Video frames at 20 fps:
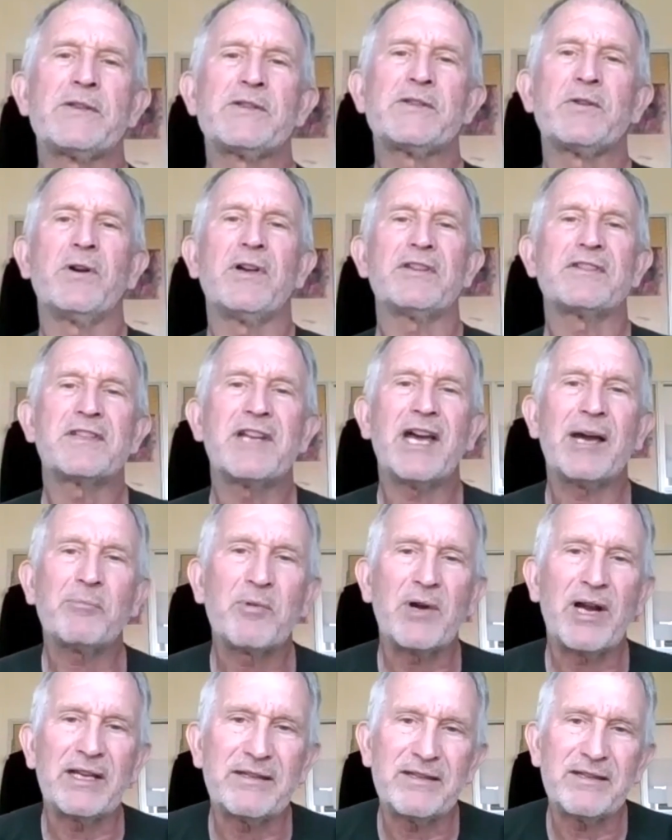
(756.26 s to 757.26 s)
So I'll stop
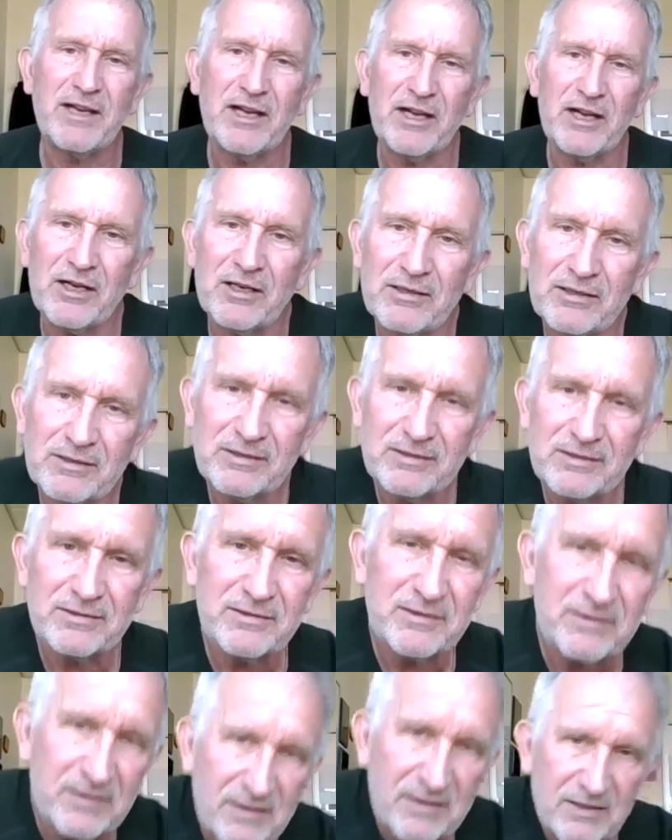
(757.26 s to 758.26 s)
right there.
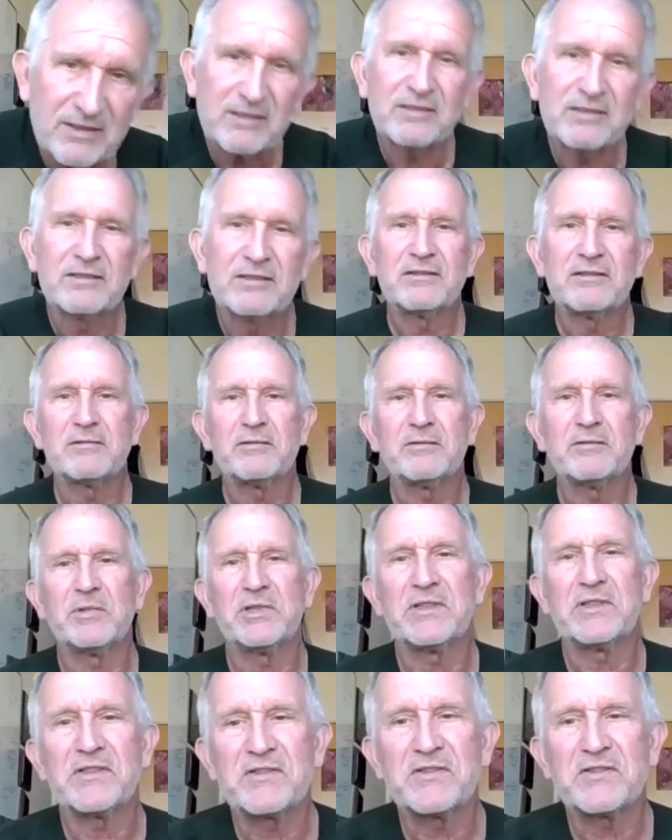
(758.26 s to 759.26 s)

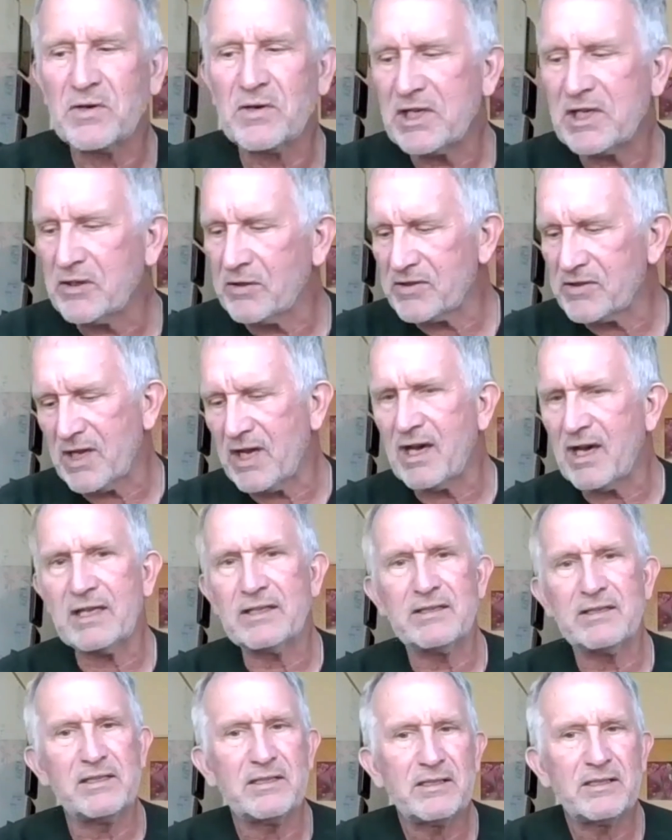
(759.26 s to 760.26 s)
But the story goes
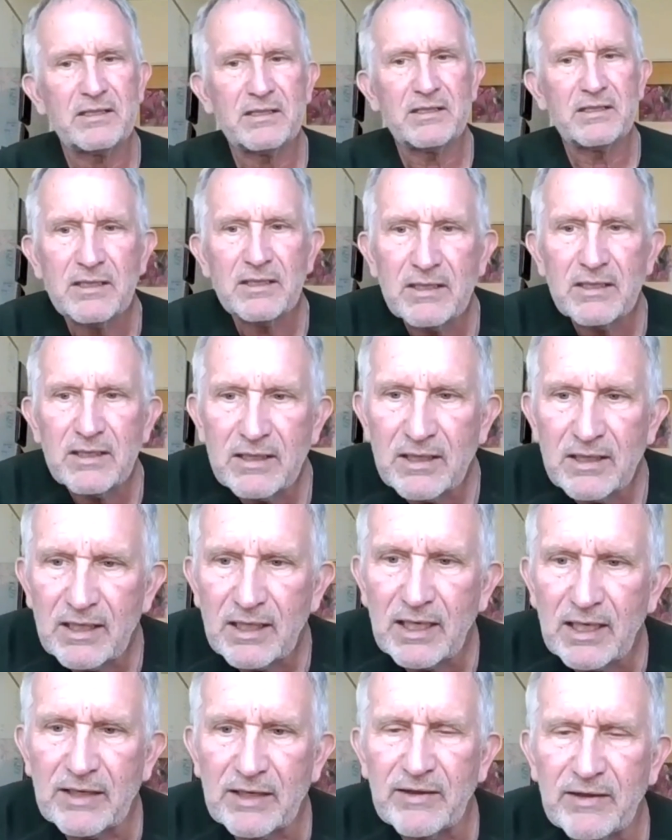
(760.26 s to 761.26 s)
on,
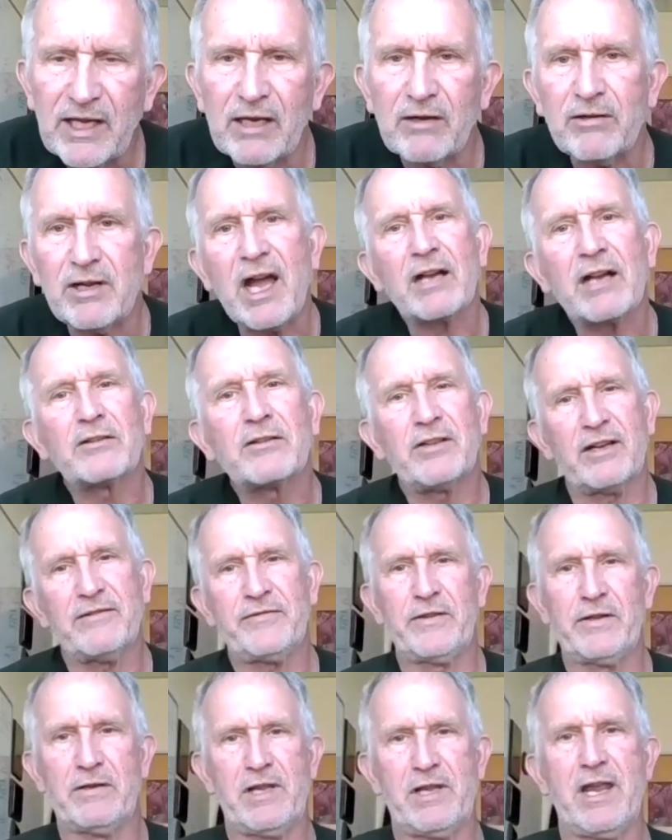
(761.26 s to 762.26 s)
and they are knocked
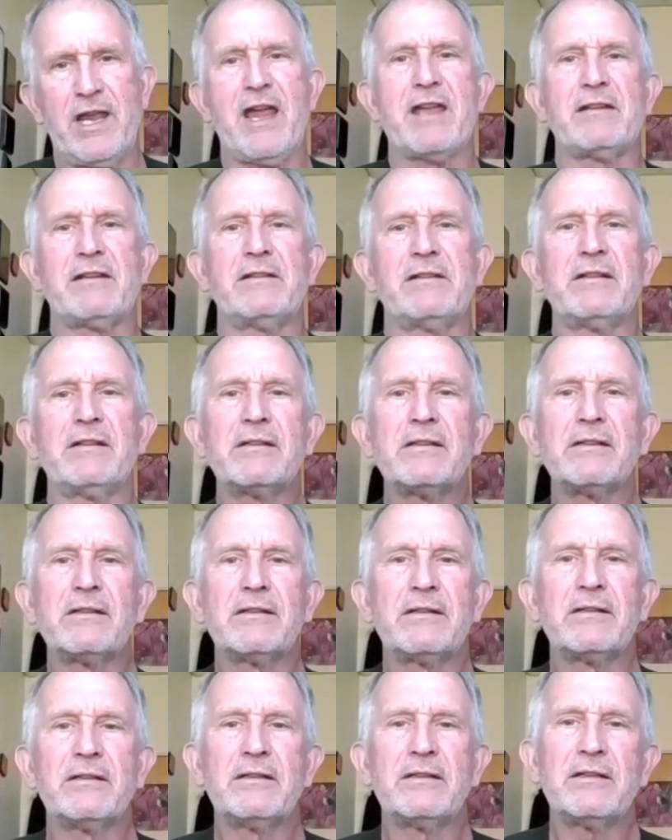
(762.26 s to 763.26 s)
off their land.
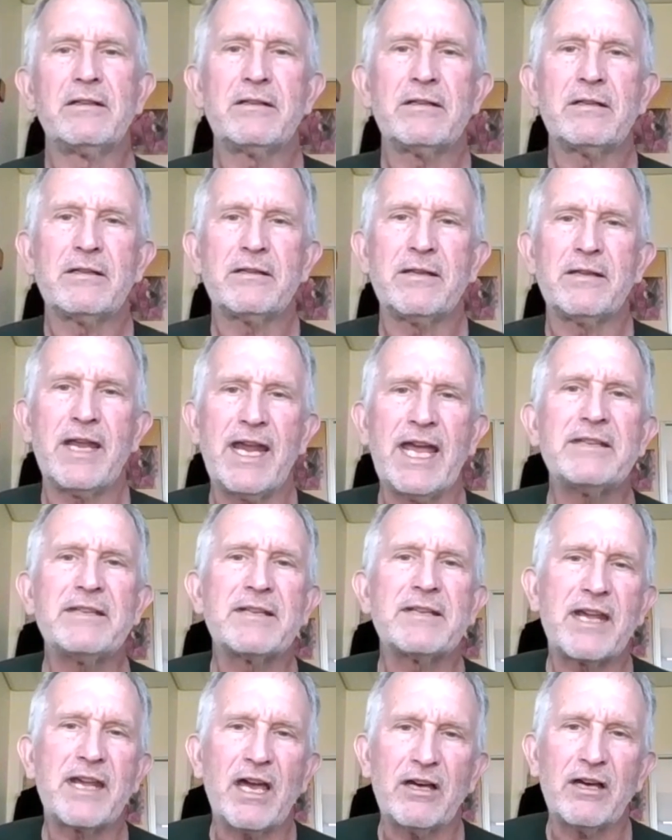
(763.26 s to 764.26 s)
They head
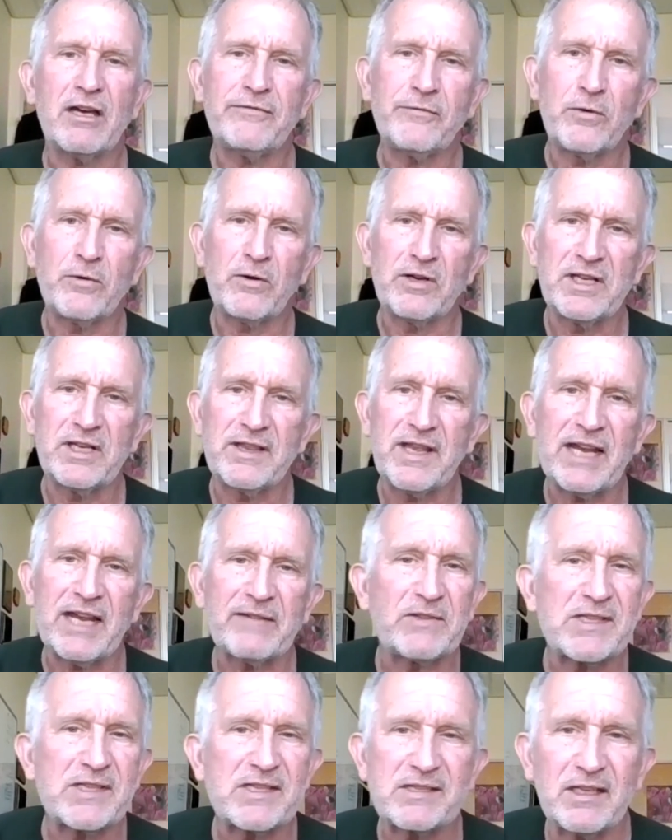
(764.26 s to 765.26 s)
to California. They
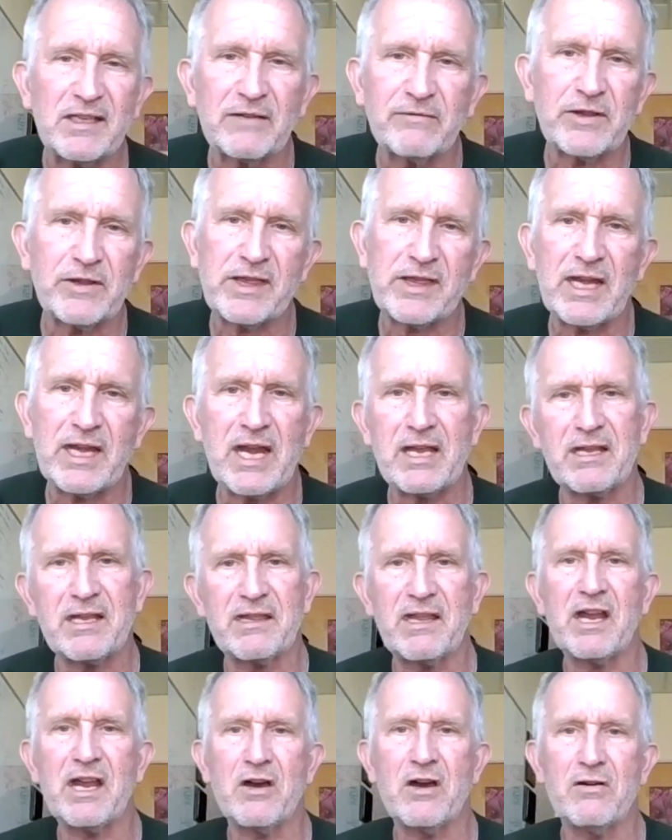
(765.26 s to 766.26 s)
have to sell everything
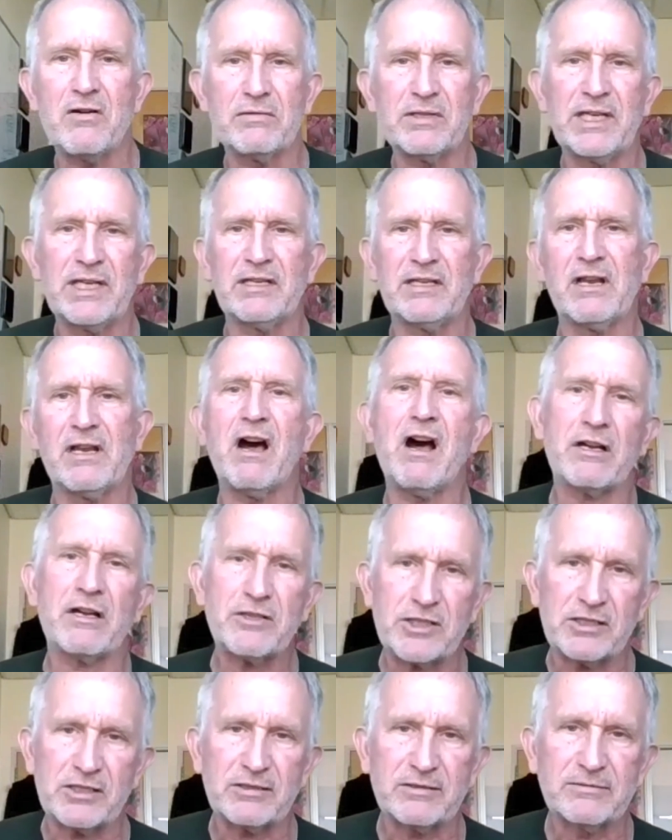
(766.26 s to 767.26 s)
they own in
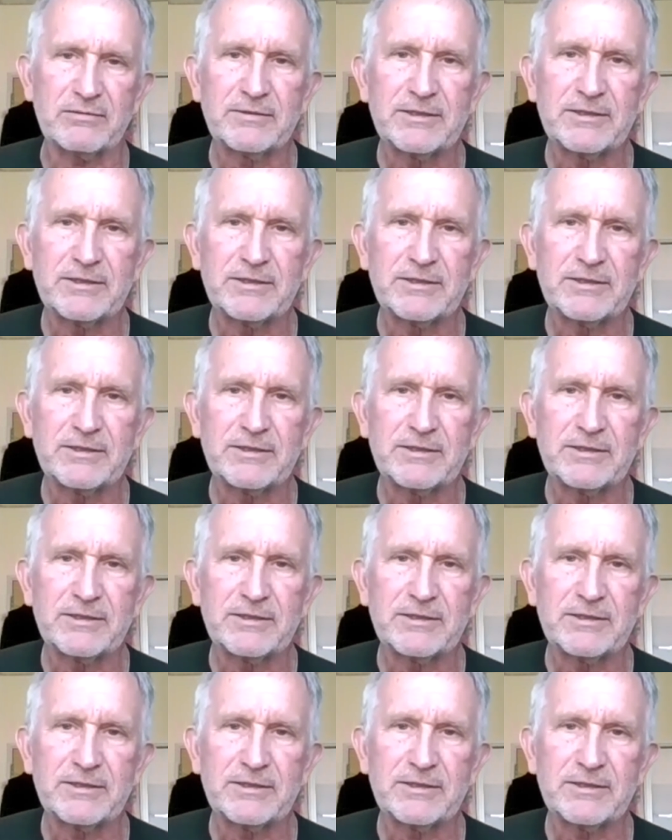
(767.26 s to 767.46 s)
auction.